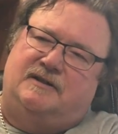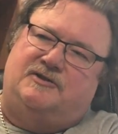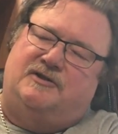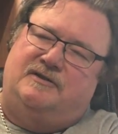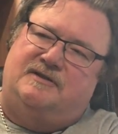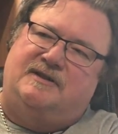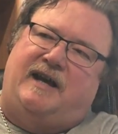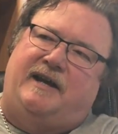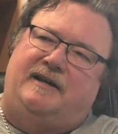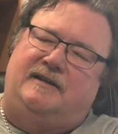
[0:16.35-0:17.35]
certain
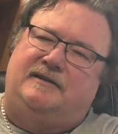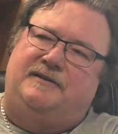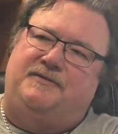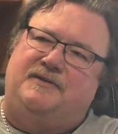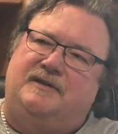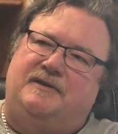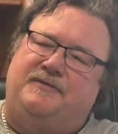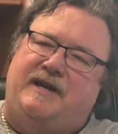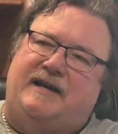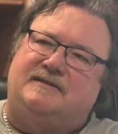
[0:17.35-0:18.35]
style
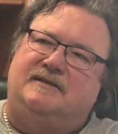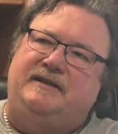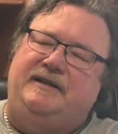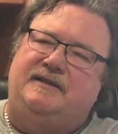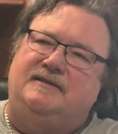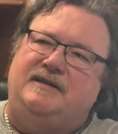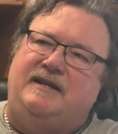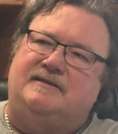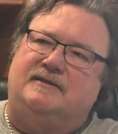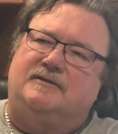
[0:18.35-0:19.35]
of gasoline,
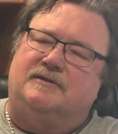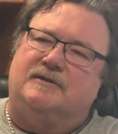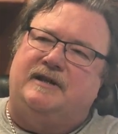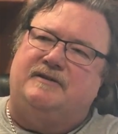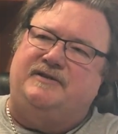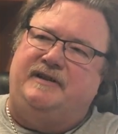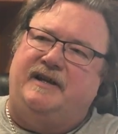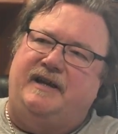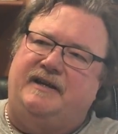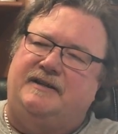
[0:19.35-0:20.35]
diesel, or kerosene
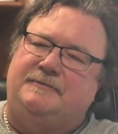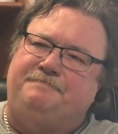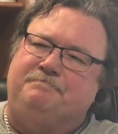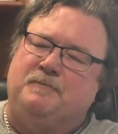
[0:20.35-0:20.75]
can.